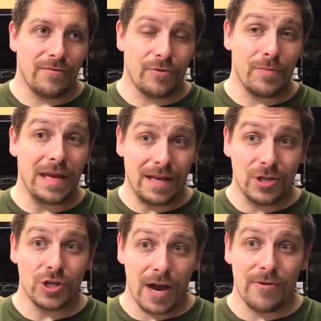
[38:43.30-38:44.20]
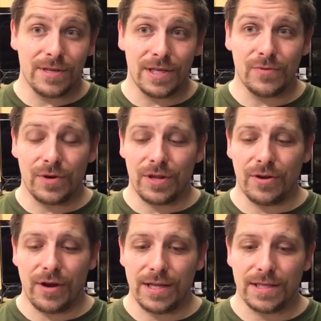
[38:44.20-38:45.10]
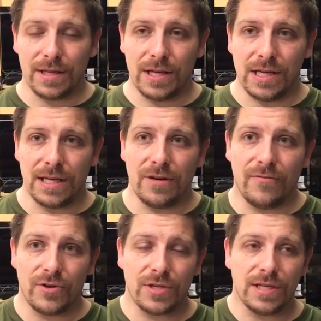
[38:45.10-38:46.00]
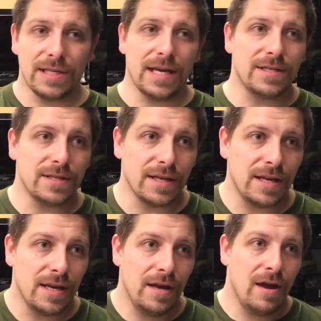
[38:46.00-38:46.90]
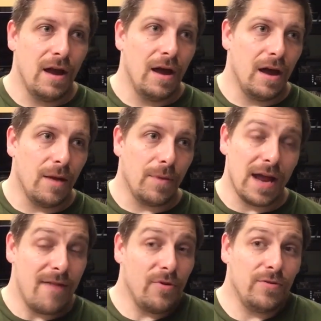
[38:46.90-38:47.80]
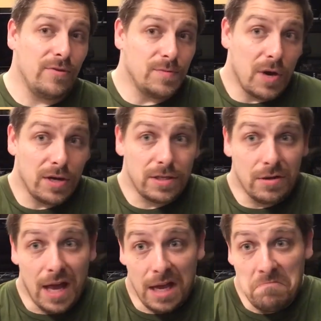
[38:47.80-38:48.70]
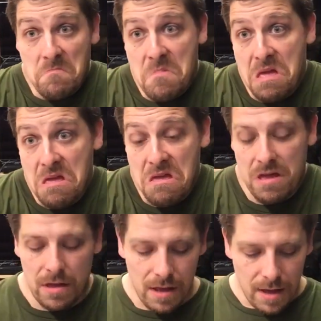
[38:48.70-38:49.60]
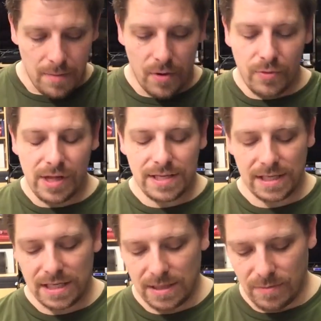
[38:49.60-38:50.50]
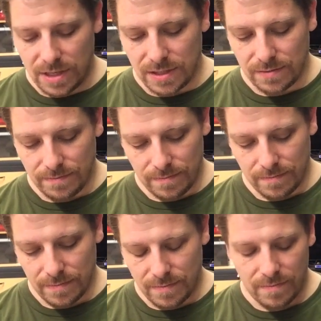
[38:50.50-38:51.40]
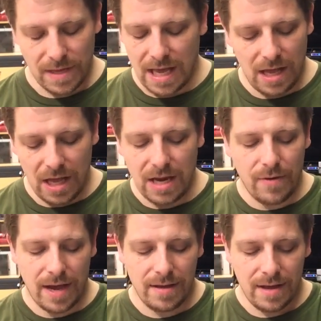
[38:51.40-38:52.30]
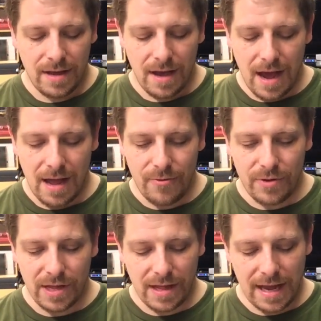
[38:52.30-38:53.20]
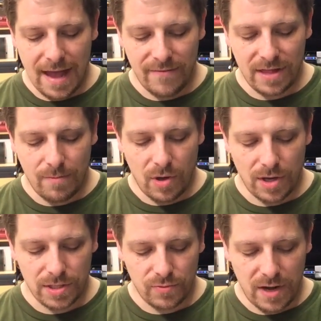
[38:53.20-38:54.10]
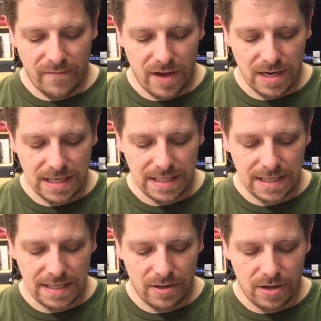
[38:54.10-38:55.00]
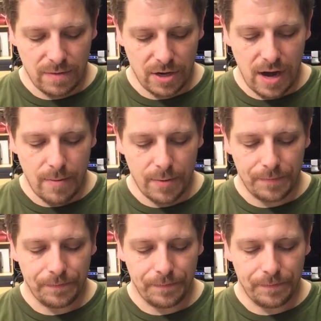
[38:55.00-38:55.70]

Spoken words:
For me, Gyrus is one of the greats, and the Nintendo version is excellent. But I have both of those bucks, so hey. But really, 16-bits... Anyway, I really like having them boxed, and when I find a decent deal on them, I grab them.